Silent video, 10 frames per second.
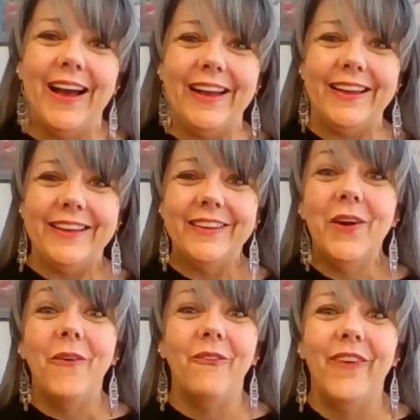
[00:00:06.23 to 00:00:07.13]
Hi,
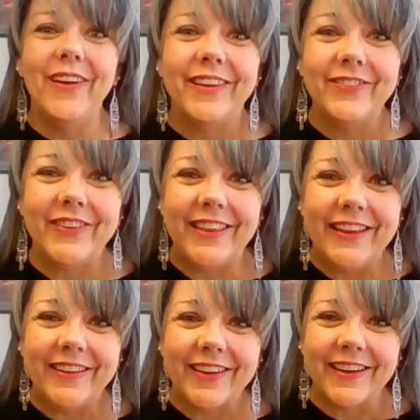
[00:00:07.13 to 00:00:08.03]
welcome to
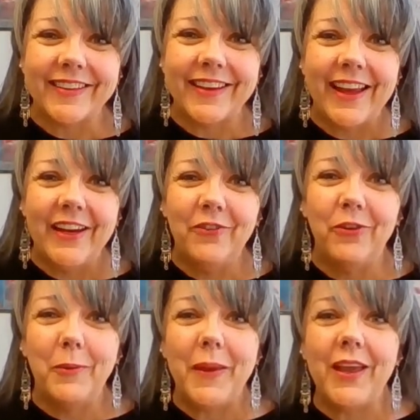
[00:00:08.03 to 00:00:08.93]
the
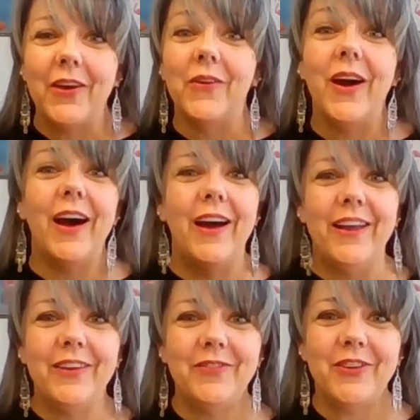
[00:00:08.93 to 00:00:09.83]
Intoxicated Flamingo.
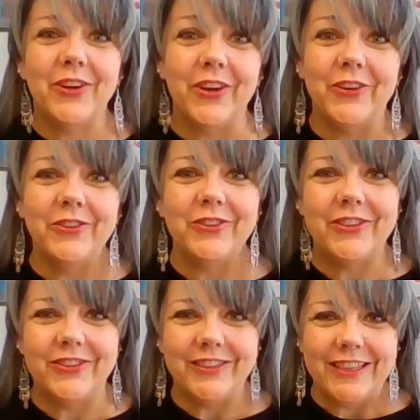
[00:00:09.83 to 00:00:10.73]
I am your
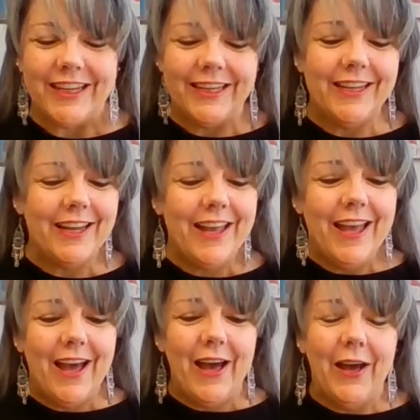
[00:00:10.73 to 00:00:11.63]
host, Jenn.
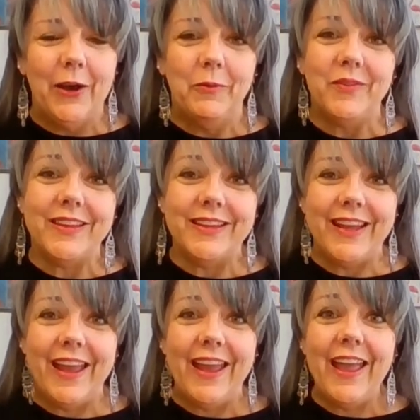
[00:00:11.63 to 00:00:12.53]
Um,
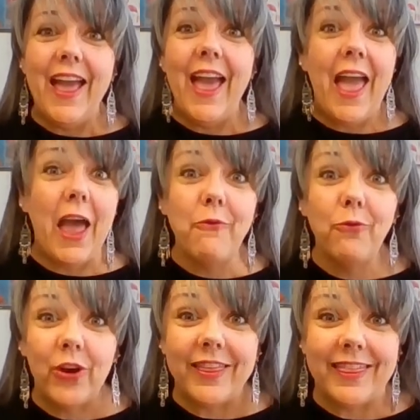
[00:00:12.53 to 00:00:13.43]
today,
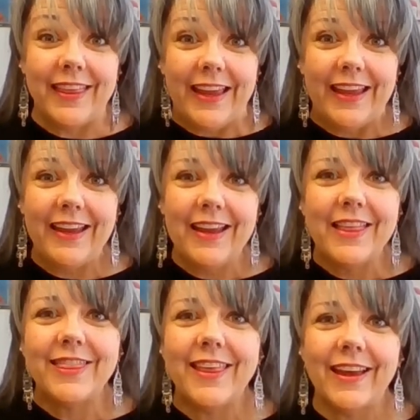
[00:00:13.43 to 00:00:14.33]
everything
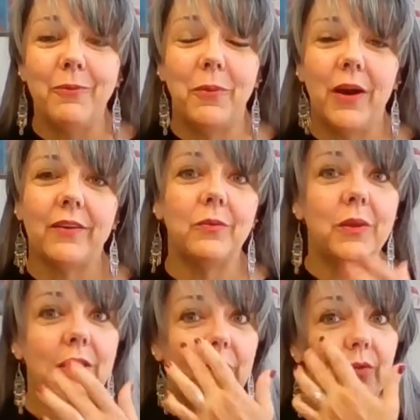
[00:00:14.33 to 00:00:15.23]
that can
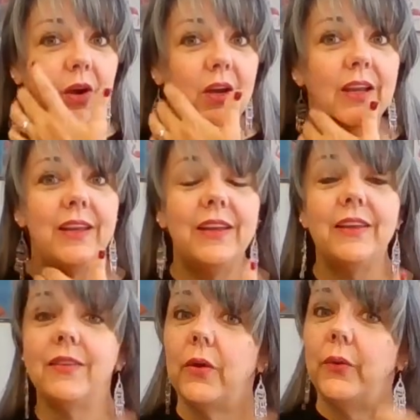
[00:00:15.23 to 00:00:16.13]
possibly go wrong
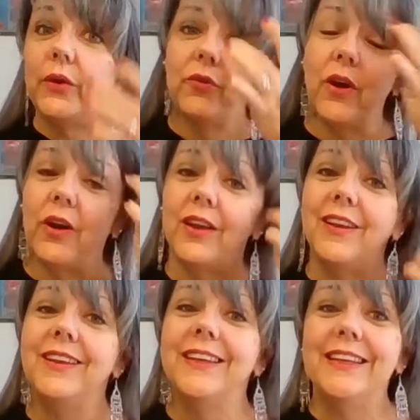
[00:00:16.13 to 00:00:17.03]
is going wrong.
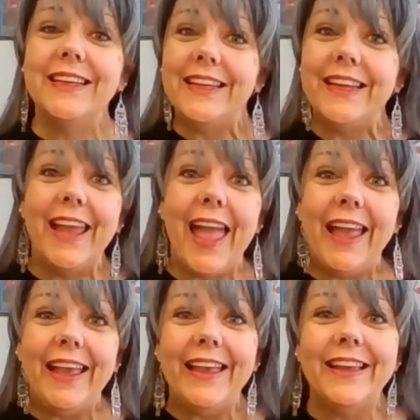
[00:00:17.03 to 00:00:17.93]

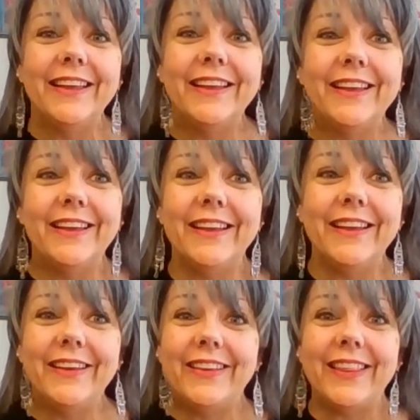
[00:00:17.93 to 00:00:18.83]
Yay!
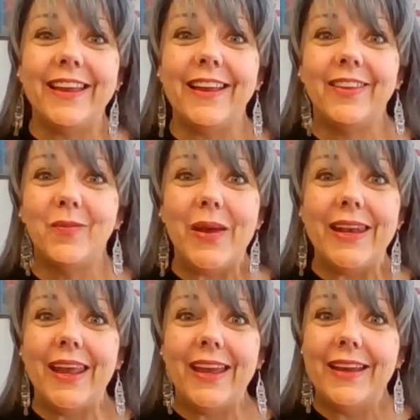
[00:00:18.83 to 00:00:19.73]
You'd think it's
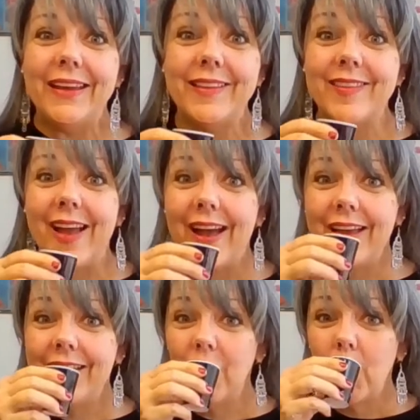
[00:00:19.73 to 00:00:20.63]
Monday. It's
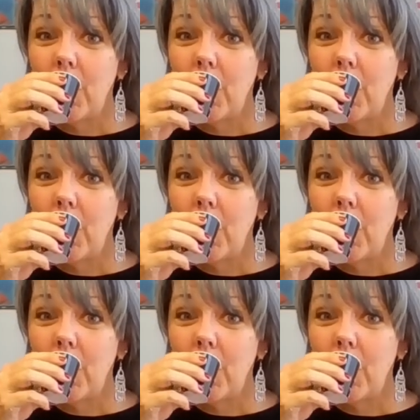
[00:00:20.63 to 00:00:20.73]
not.